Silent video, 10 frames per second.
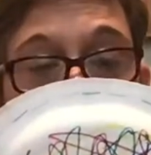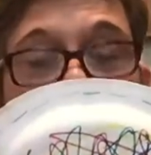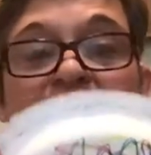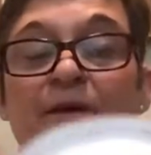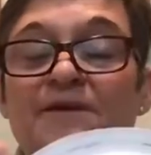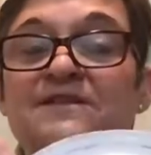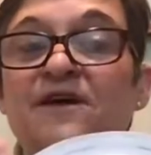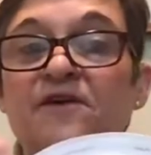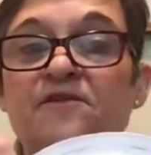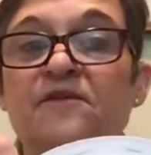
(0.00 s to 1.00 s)
let me tell
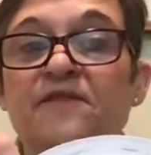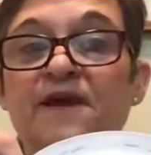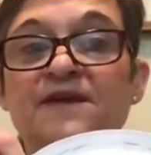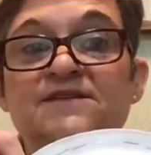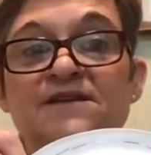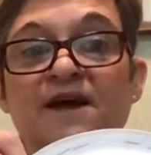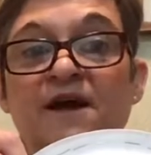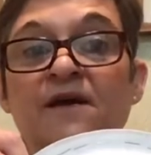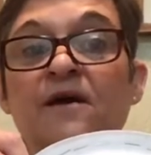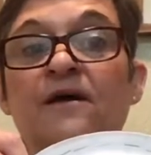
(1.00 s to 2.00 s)
you the things
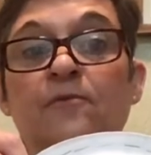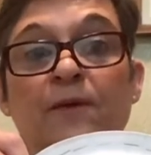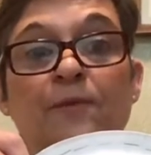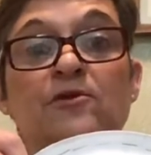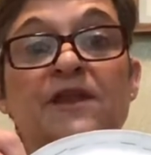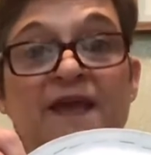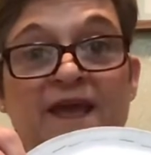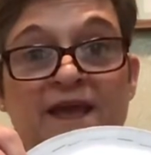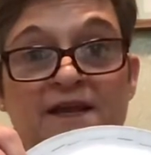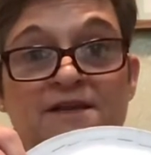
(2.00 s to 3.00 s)
that we will
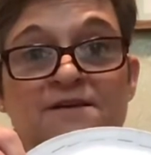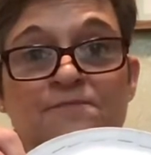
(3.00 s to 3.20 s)
need.